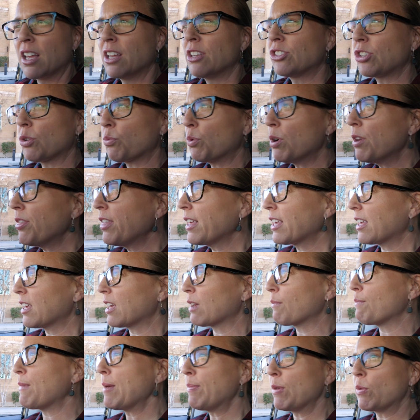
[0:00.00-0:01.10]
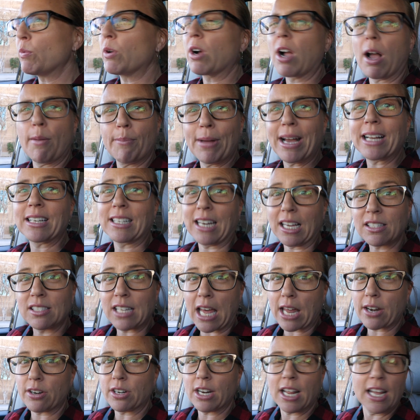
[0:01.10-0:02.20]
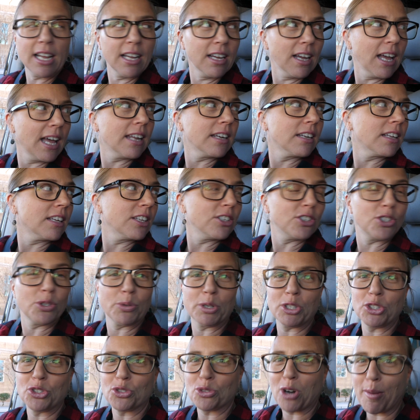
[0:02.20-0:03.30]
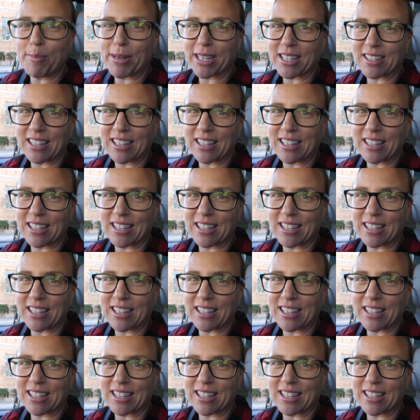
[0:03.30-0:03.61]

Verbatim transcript: So we're thinking maybe we'll come back next Saturday and do a drama